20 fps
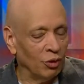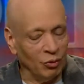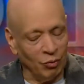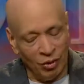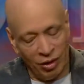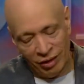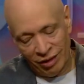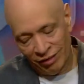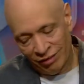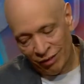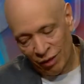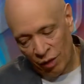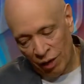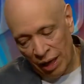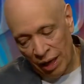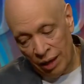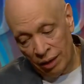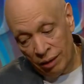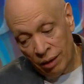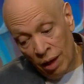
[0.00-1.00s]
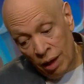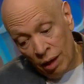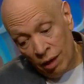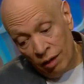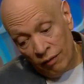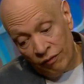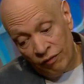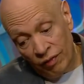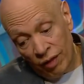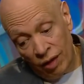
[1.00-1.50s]
One doesn't know. And
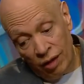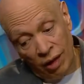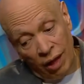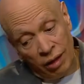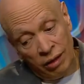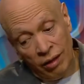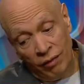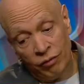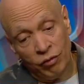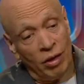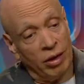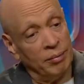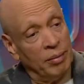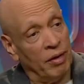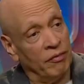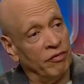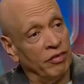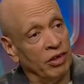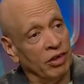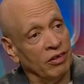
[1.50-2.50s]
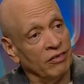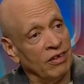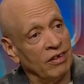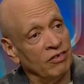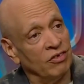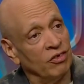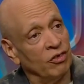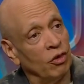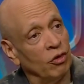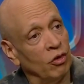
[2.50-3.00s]
I'd love to write about Fearless.
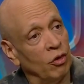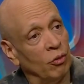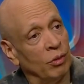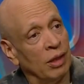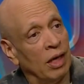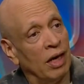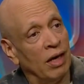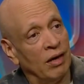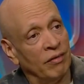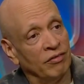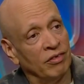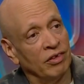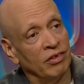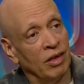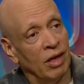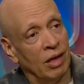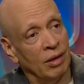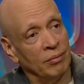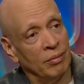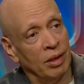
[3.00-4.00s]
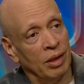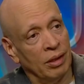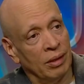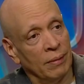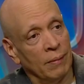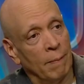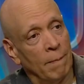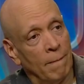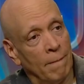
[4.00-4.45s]
I just don't know when I have the time yet.